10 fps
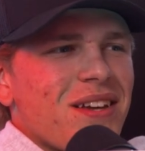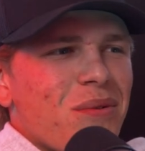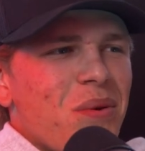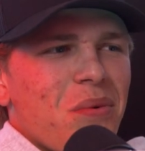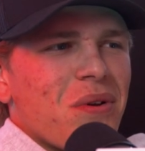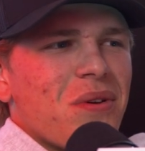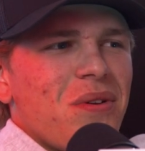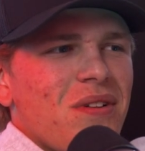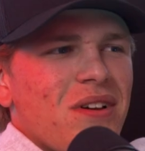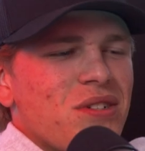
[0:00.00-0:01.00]
Like we weren't good
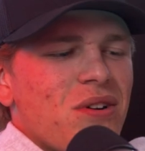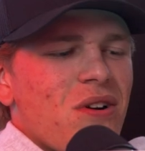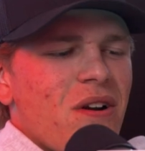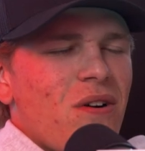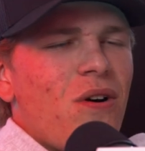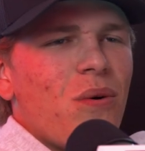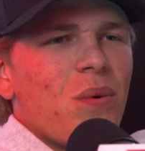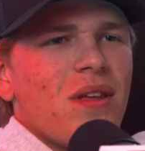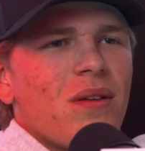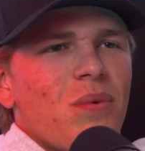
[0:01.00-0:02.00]
in a legend car at all.
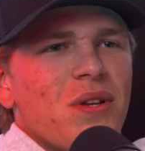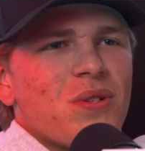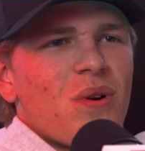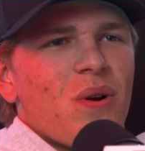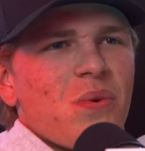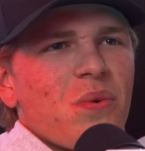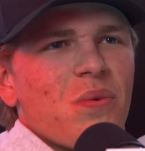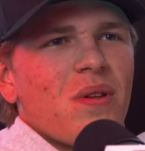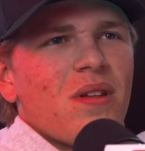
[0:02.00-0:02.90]
We struggled.